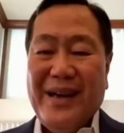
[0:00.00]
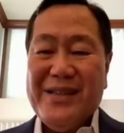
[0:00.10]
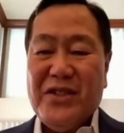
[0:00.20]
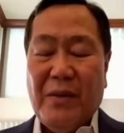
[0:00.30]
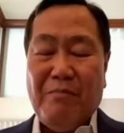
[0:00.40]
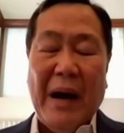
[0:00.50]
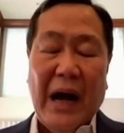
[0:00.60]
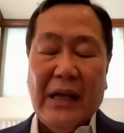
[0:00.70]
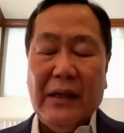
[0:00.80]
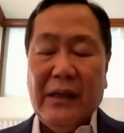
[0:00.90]

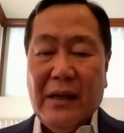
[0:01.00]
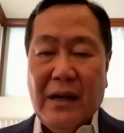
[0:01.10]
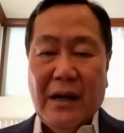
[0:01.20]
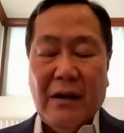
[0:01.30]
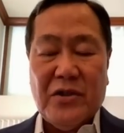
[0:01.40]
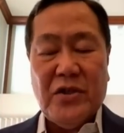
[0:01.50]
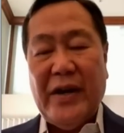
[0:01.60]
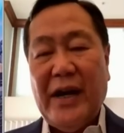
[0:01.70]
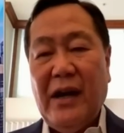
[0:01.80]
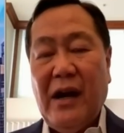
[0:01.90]
Japan,
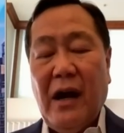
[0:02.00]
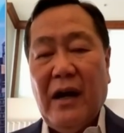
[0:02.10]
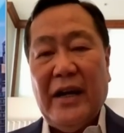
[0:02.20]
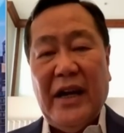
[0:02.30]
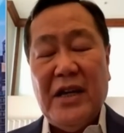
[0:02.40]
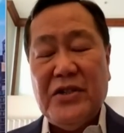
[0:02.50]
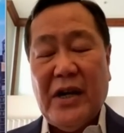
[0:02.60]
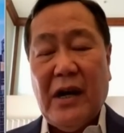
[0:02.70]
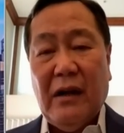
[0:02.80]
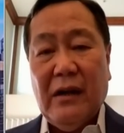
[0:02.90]
Australia,
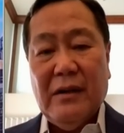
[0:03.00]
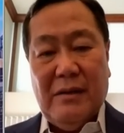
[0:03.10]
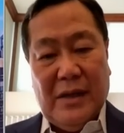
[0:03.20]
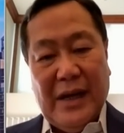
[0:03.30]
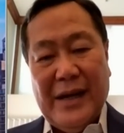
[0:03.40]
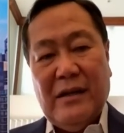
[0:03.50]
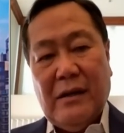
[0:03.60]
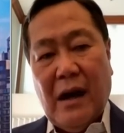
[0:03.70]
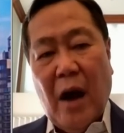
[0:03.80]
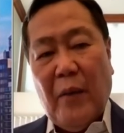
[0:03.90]
India, and
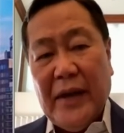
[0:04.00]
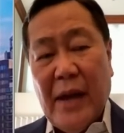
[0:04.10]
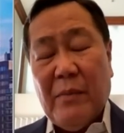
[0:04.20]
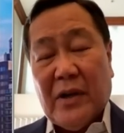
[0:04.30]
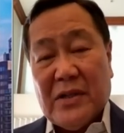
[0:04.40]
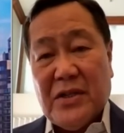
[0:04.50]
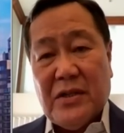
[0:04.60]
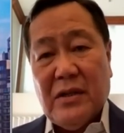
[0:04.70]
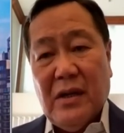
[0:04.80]
our neighbors.